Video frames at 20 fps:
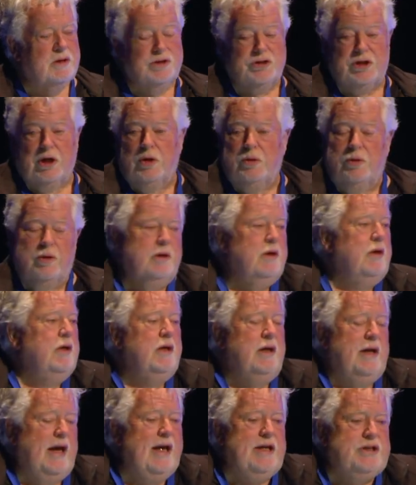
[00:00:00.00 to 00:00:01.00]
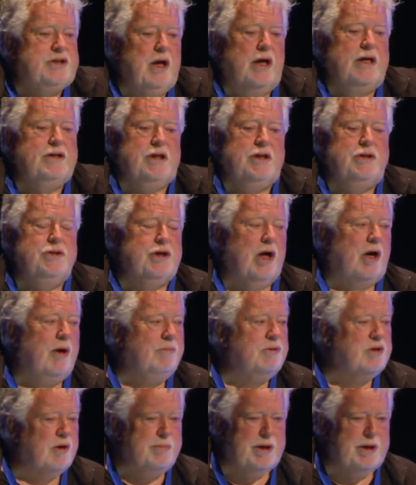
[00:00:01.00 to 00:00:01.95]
So, exciting times.